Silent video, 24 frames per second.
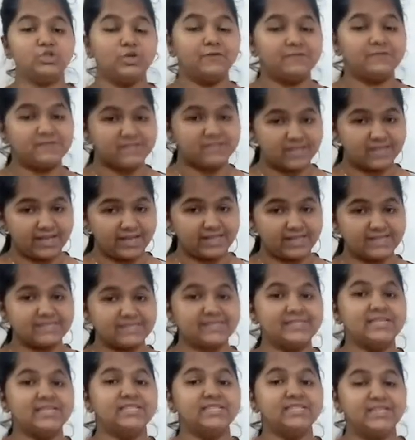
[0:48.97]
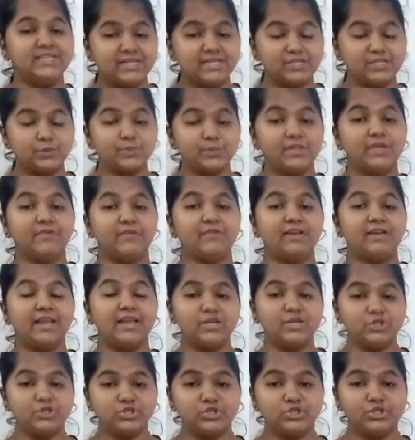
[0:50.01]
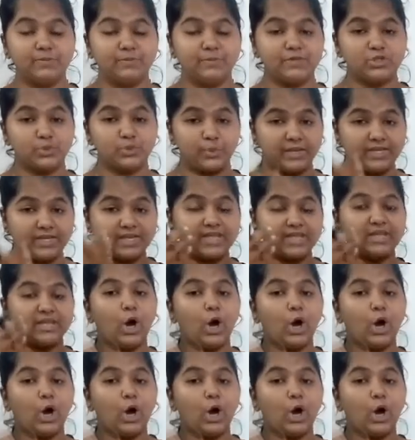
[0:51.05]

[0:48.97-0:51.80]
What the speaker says: of science that deals with the relationship between an